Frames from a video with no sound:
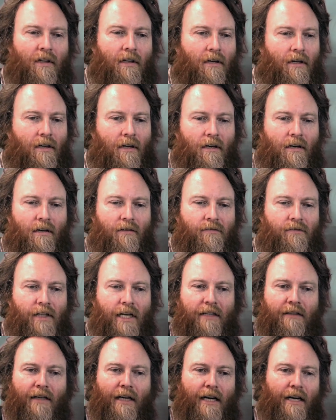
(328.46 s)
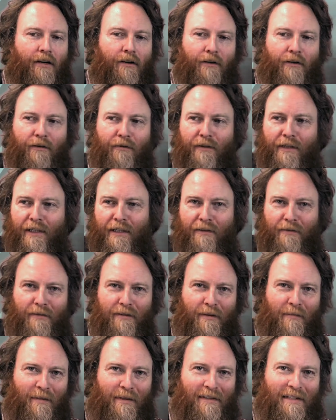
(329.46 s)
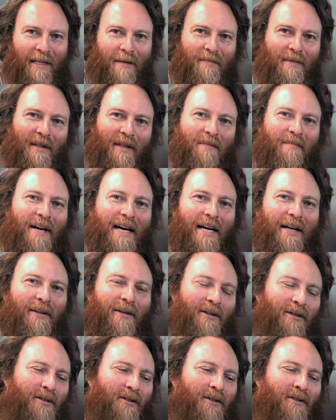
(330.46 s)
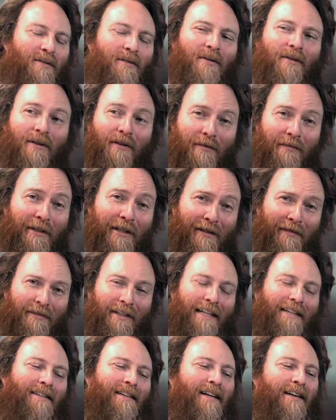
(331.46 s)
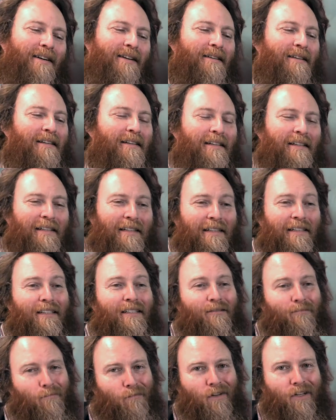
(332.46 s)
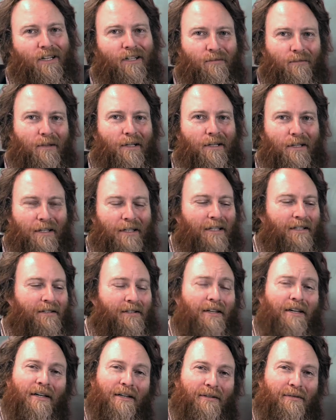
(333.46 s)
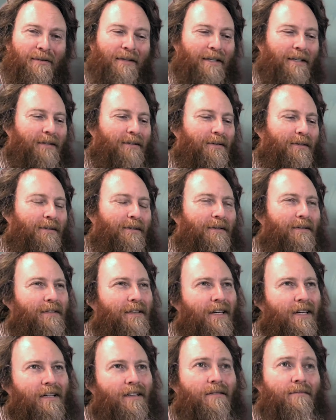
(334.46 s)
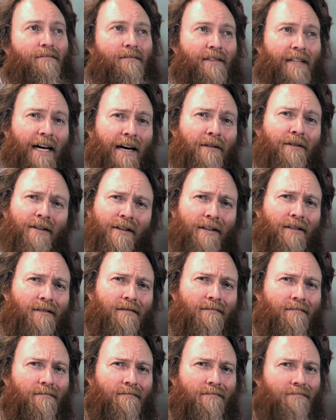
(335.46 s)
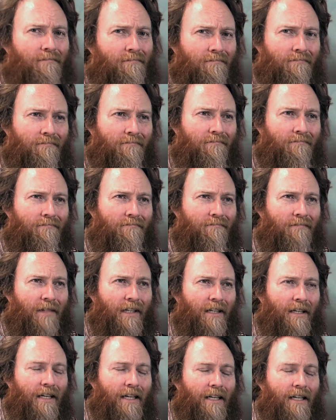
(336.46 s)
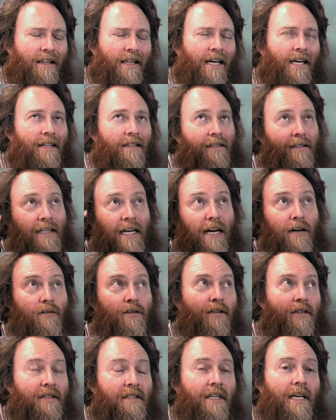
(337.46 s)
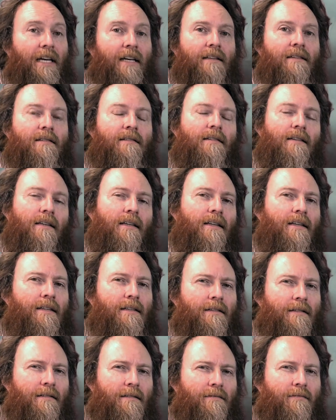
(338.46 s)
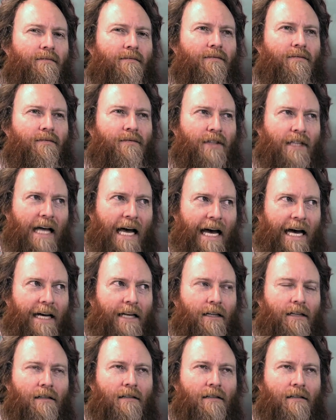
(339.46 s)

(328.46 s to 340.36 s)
a flat tire, like someone steps on the back of their shoe, or a real flat tire. Wah, wah, it sucks, right? So it's kind of downer. And in that downer sense, it is flat.